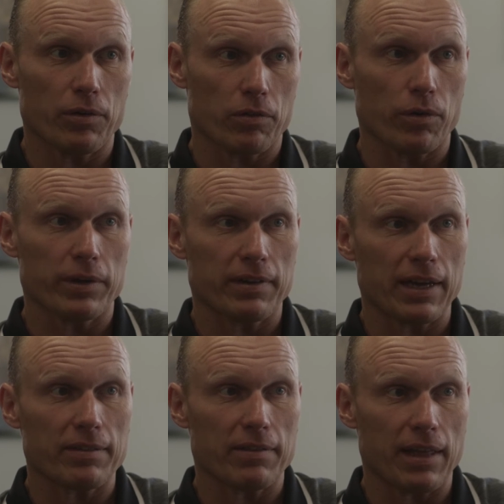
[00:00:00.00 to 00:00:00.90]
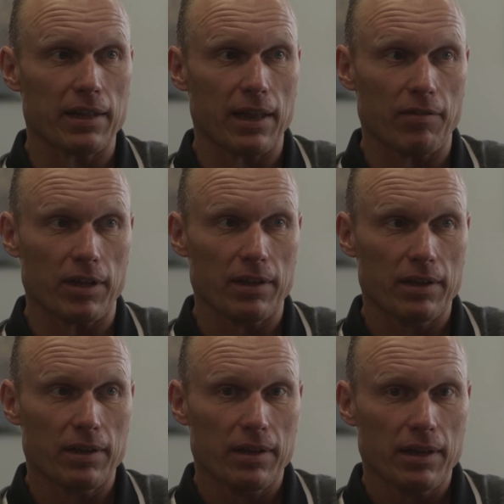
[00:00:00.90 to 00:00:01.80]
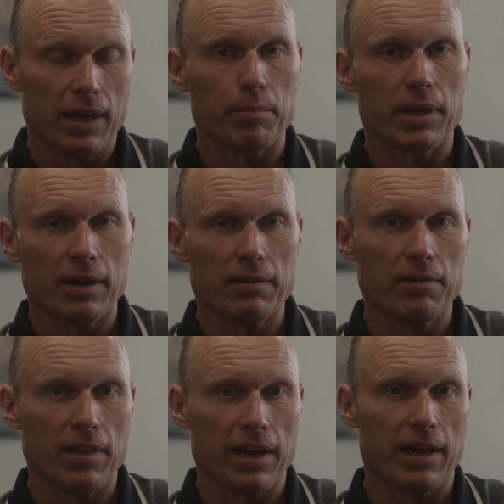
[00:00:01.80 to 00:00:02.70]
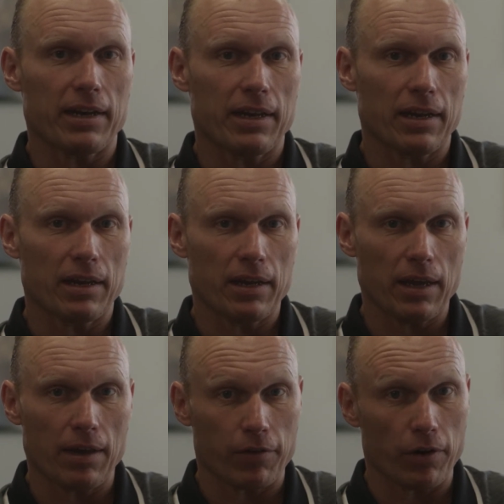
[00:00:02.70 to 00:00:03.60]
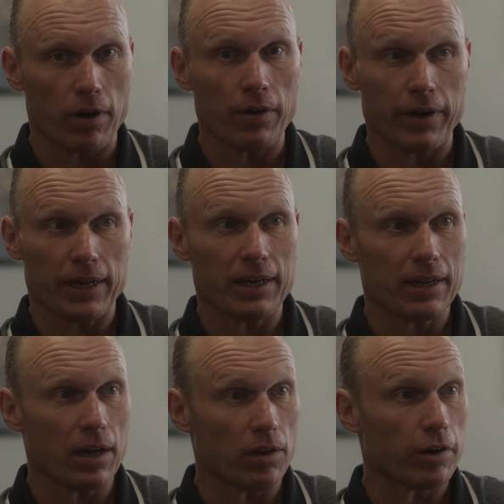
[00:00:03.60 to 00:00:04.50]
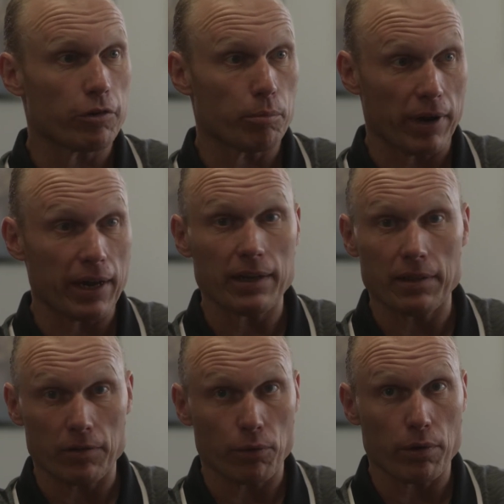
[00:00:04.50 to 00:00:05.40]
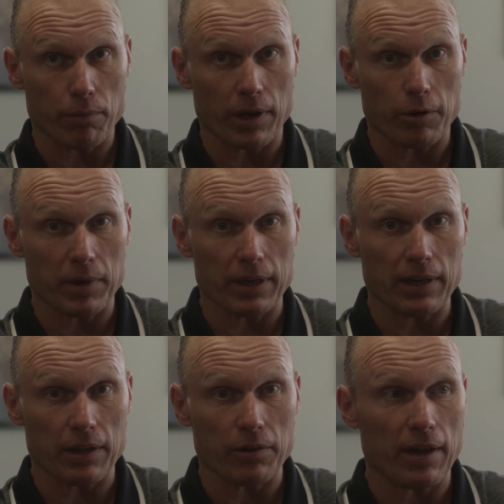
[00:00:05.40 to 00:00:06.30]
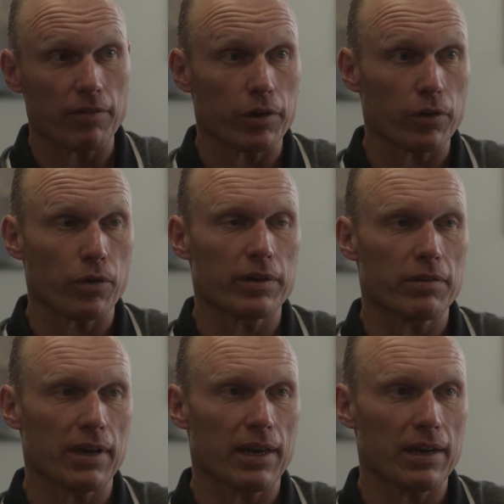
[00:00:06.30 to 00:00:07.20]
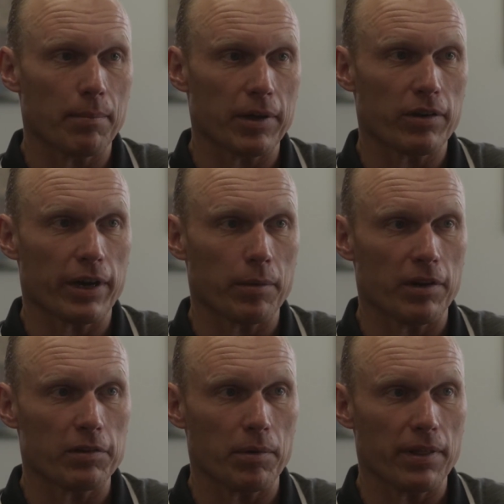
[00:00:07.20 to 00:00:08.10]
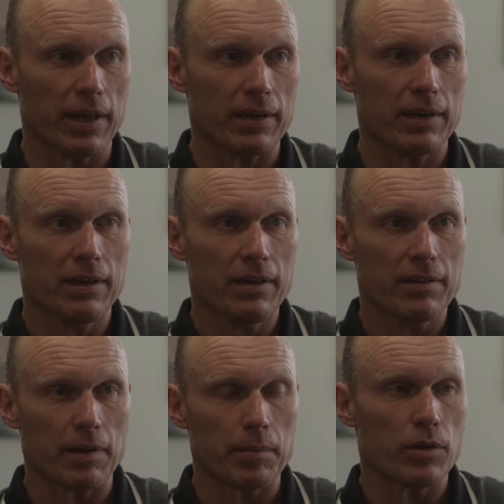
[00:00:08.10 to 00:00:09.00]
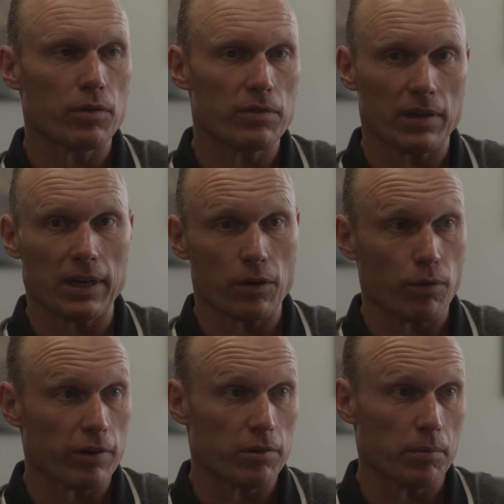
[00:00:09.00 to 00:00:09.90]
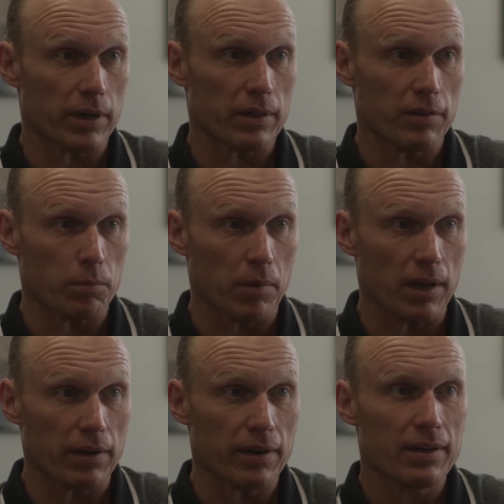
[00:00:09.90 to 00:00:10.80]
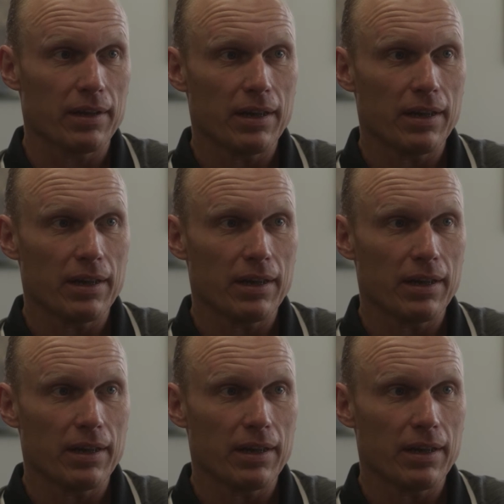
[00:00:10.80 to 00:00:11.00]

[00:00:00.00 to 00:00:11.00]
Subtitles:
is going to get to that level. And because of that, if you're already a larger brand at the $200 or $300 million level, you're going to get a much higher multiple than somebody who's still got a question mark that's smaller.